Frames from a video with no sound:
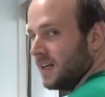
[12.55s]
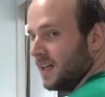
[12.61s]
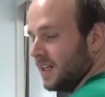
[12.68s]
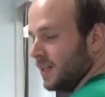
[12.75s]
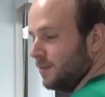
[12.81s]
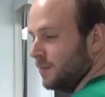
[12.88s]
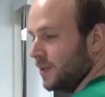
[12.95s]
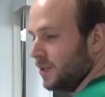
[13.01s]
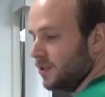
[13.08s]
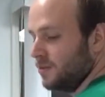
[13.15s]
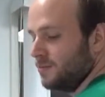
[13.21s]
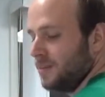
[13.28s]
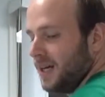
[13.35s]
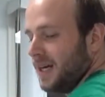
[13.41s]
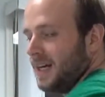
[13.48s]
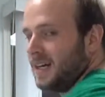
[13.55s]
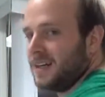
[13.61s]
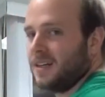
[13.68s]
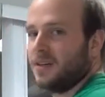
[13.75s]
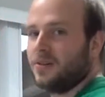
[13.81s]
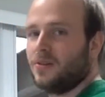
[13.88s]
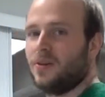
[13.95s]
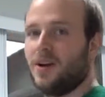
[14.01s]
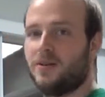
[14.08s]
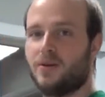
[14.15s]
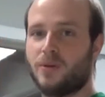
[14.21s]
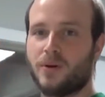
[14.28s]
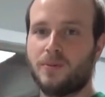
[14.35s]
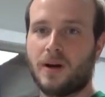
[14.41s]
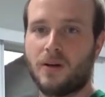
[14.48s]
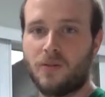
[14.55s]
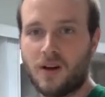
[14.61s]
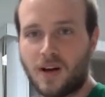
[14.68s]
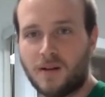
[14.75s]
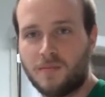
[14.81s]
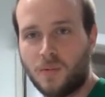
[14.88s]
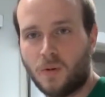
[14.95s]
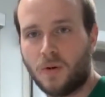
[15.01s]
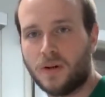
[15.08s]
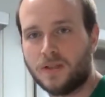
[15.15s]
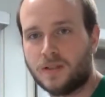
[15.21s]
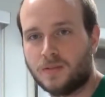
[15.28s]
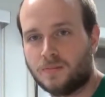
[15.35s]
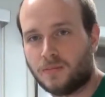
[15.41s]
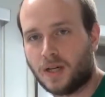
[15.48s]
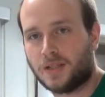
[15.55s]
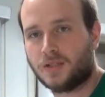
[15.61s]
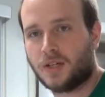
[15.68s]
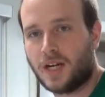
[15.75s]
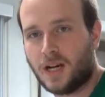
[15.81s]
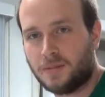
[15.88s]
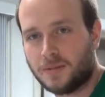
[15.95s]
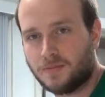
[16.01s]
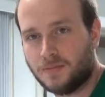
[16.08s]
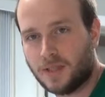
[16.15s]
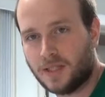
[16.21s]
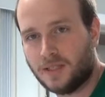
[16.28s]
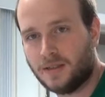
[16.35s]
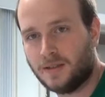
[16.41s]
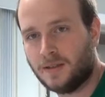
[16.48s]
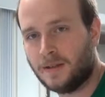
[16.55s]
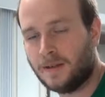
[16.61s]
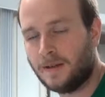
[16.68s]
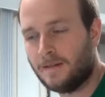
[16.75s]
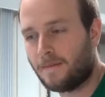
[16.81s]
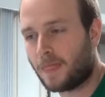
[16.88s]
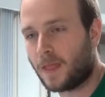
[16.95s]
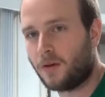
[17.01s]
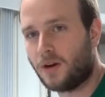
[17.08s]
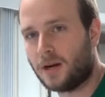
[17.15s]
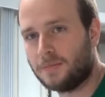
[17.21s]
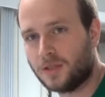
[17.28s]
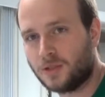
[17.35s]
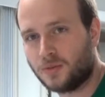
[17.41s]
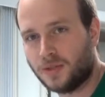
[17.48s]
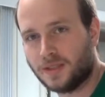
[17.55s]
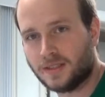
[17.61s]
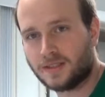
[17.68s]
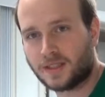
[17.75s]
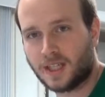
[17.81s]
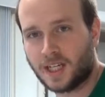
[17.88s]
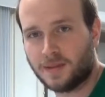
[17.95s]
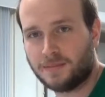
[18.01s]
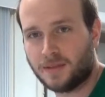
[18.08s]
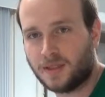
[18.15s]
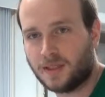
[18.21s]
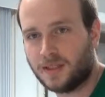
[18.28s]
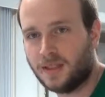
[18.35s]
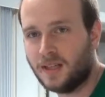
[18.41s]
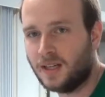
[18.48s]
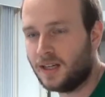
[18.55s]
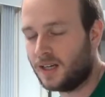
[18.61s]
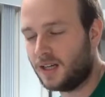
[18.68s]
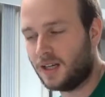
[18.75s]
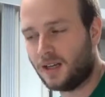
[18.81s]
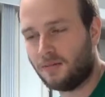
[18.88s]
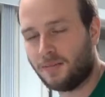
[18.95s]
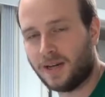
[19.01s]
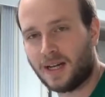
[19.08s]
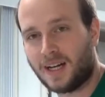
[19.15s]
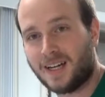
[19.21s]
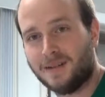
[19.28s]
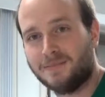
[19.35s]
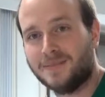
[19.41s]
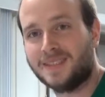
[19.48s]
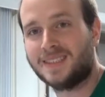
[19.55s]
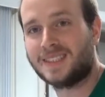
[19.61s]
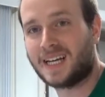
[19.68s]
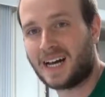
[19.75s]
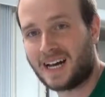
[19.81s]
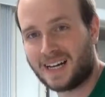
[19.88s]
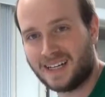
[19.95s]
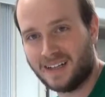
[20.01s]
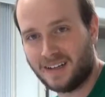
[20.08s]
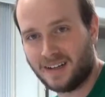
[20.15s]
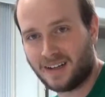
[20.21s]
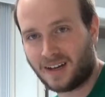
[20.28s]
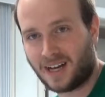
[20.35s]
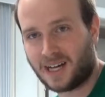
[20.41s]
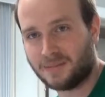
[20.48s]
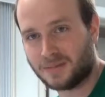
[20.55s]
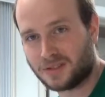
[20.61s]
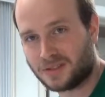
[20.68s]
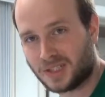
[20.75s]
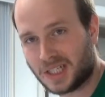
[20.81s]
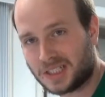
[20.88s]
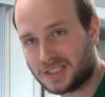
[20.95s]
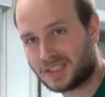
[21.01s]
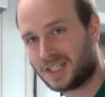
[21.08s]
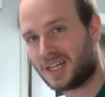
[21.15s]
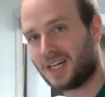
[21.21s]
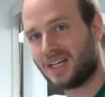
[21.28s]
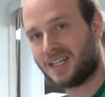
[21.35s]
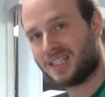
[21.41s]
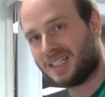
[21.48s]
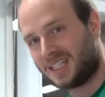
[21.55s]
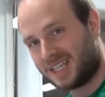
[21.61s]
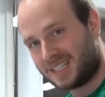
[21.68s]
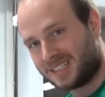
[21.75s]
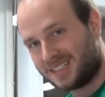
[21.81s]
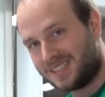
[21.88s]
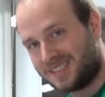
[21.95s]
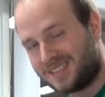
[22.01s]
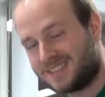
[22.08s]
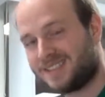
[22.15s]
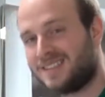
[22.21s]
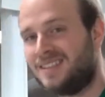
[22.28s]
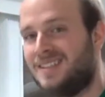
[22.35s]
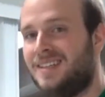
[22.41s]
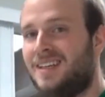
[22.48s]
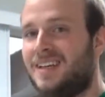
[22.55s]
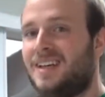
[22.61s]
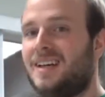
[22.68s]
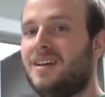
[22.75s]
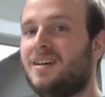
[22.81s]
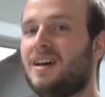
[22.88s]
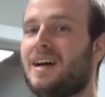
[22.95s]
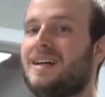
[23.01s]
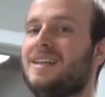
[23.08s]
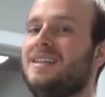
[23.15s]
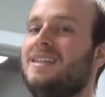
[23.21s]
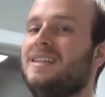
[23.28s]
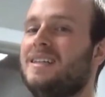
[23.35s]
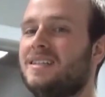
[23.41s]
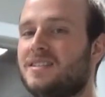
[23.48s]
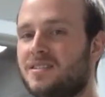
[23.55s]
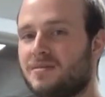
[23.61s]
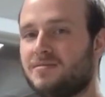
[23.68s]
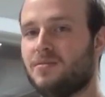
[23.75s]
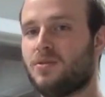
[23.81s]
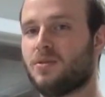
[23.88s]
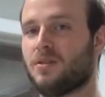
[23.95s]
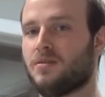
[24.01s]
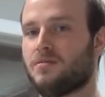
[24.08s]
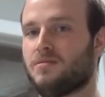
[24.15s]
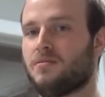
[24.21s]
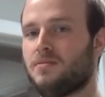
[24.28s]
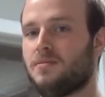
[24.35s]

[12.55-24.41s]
in the middle back, right where my rhomboids, my traps meet, right between the scapula. Man, I am tight. I'm stretched out like this. I need to get some more